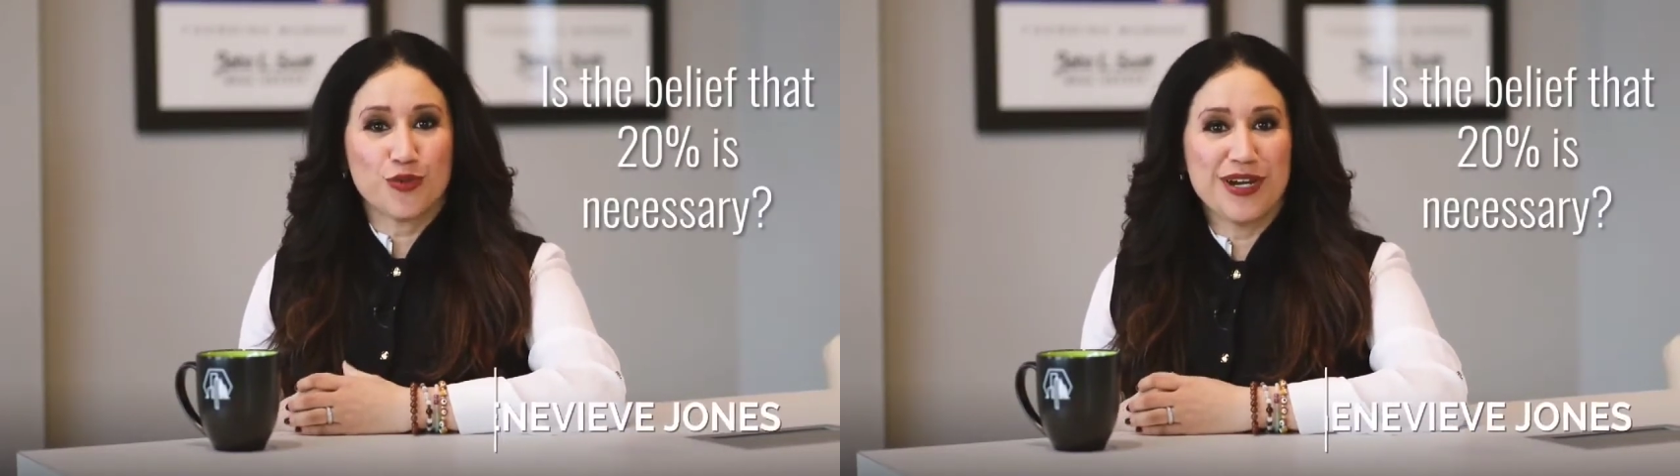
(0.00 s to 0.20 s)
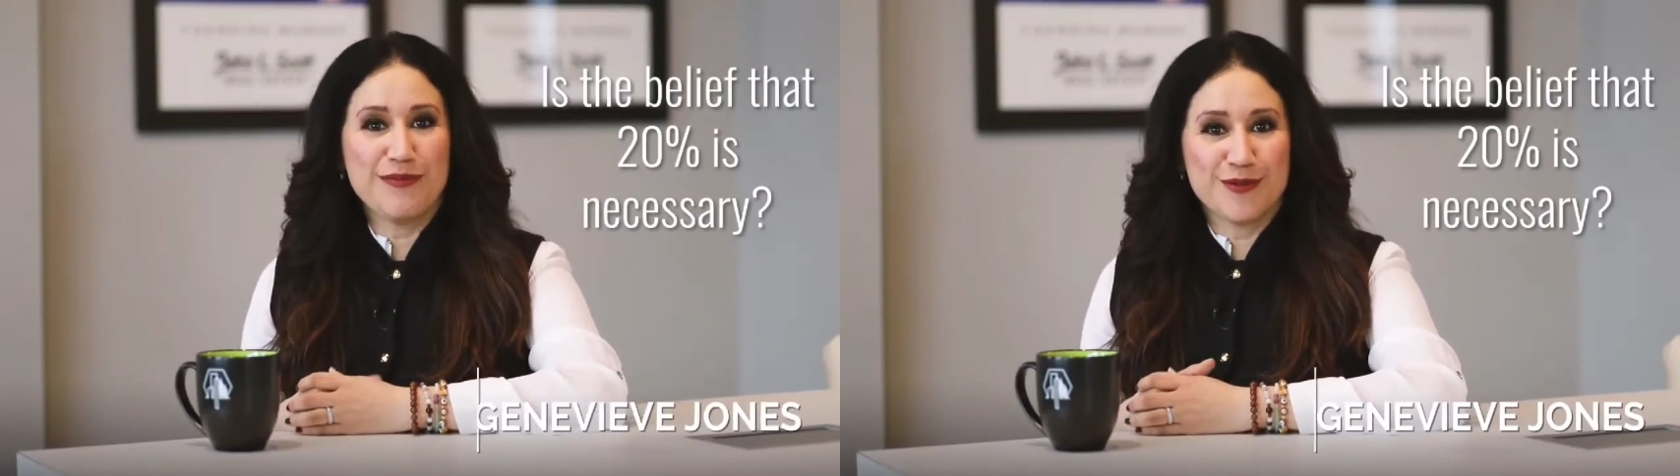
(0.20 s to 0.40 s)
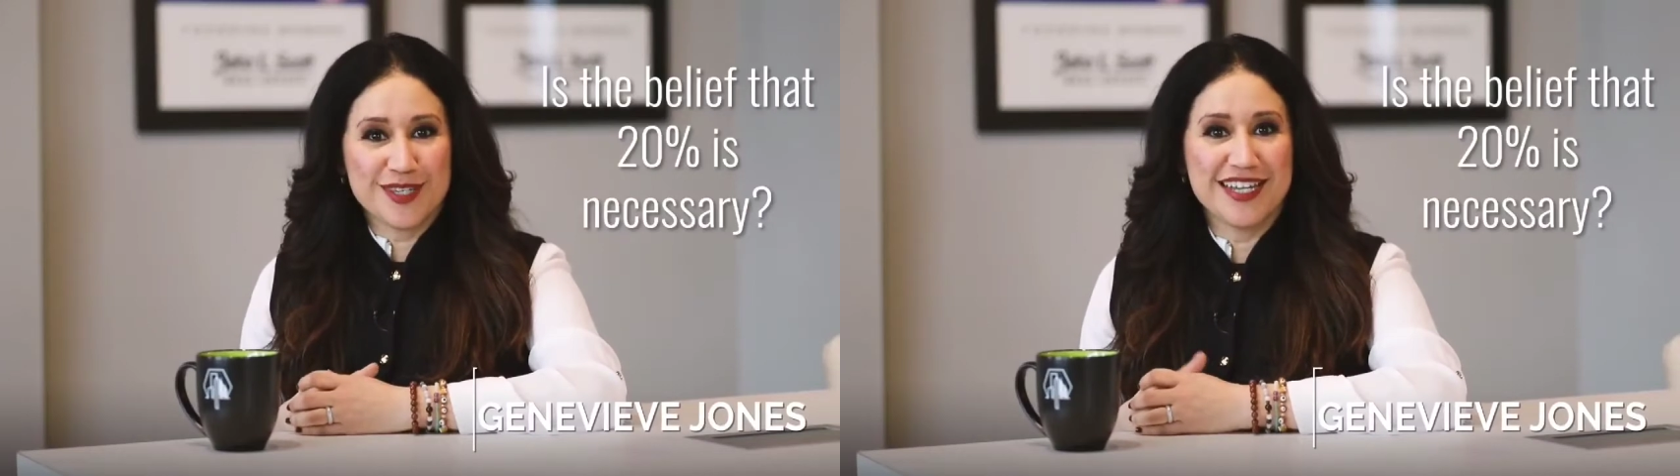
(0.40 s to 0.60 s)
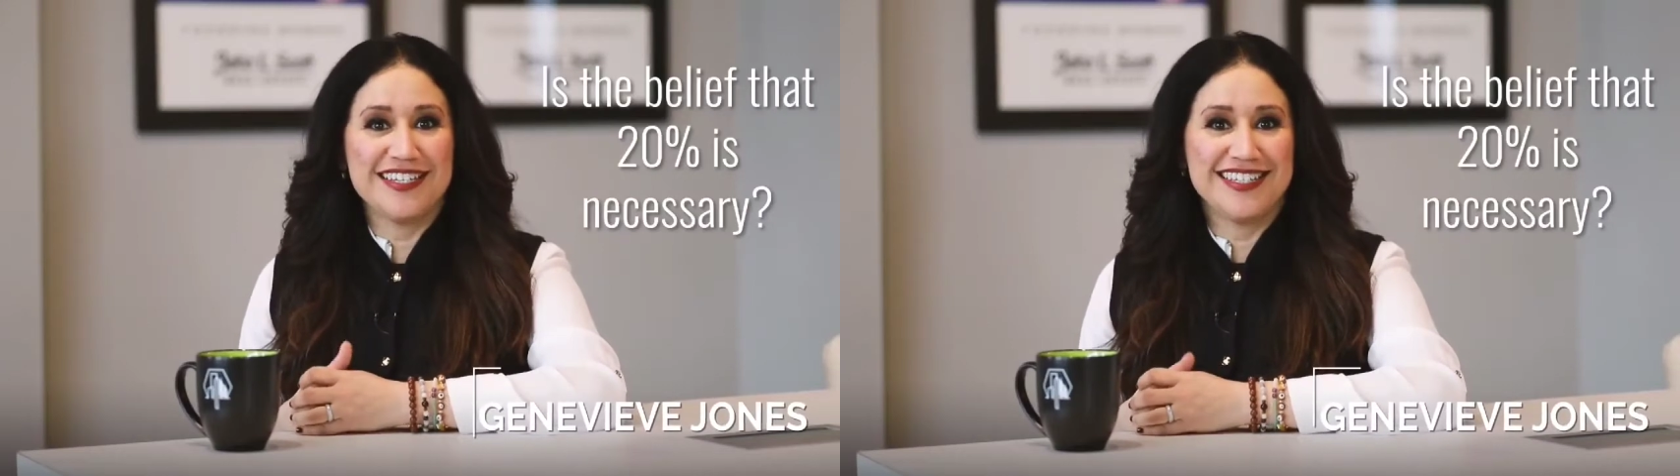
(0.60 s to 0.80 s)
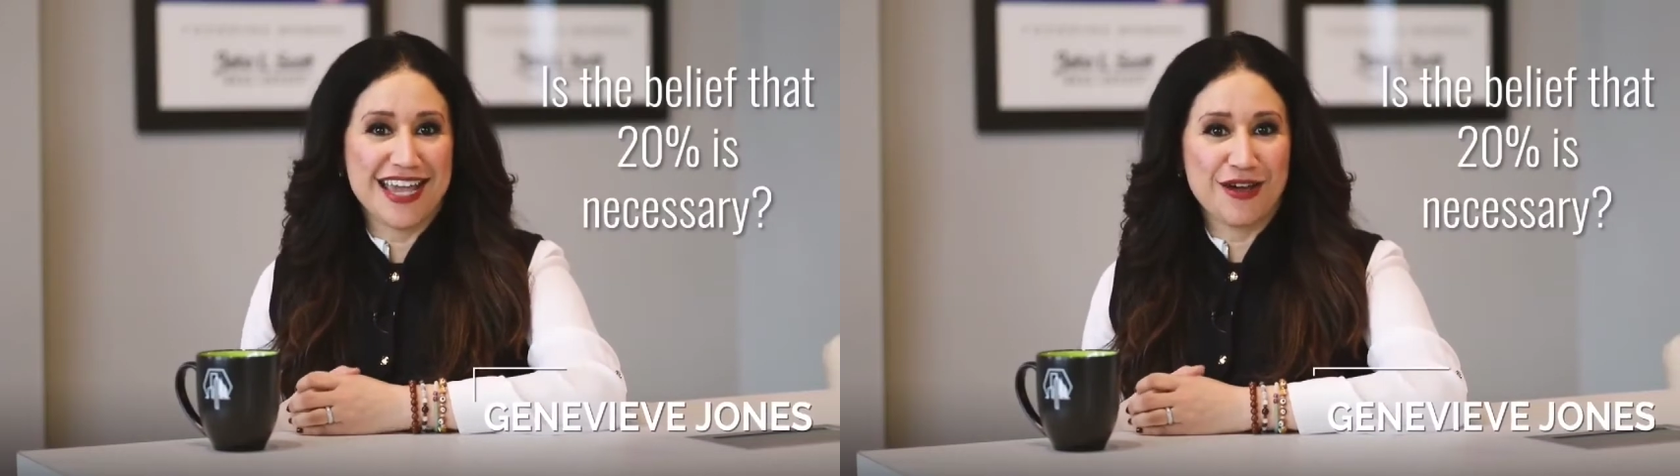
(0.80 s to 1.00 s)

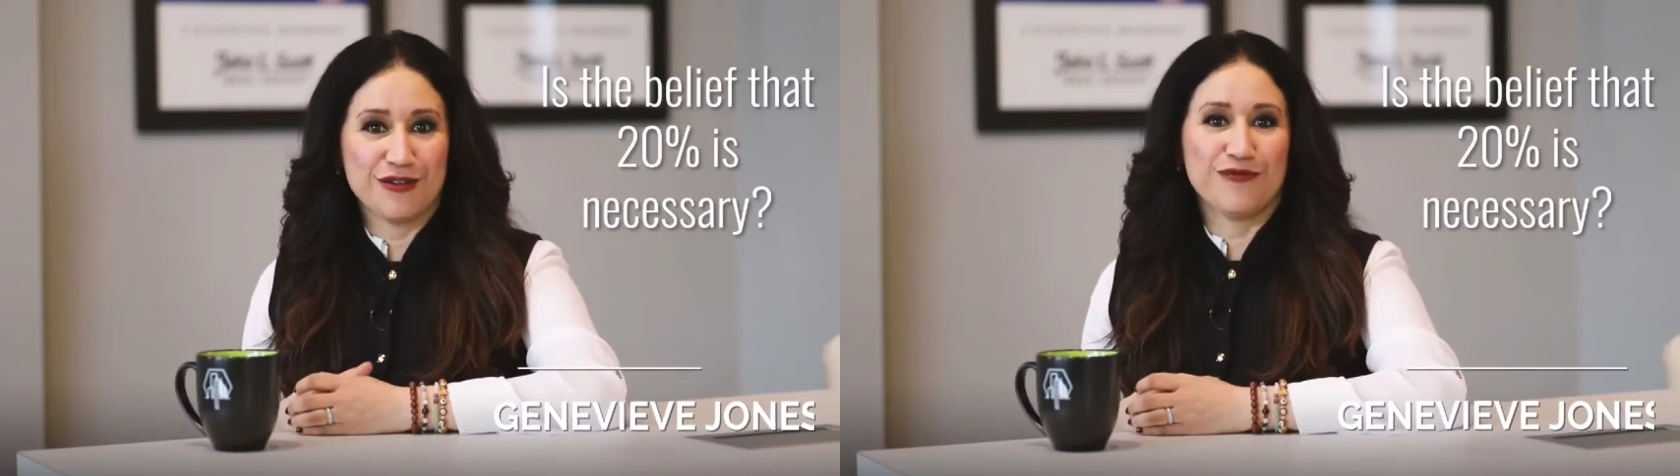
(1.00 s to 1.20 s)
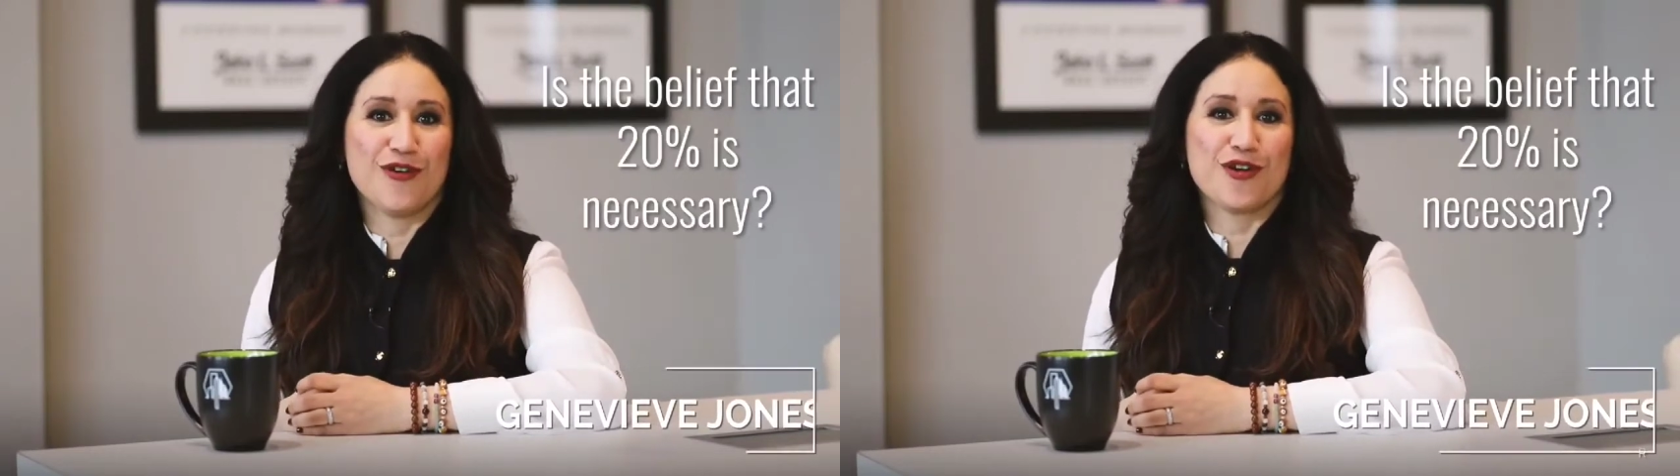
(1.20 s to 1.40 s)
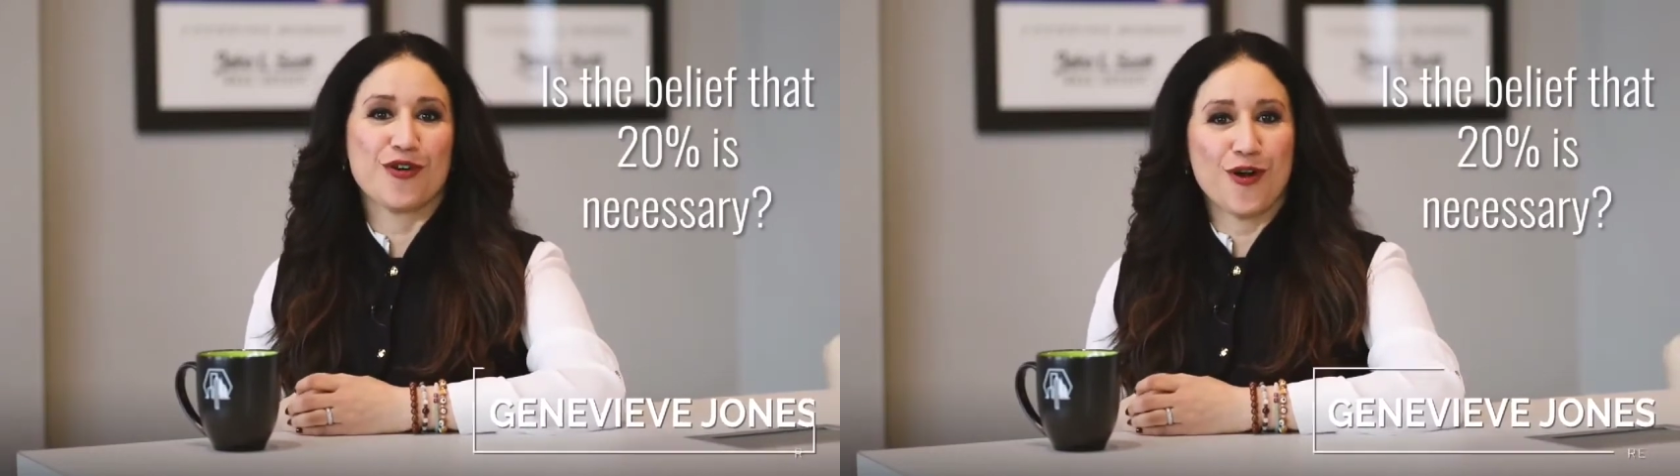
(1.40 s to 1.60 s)
20% down for your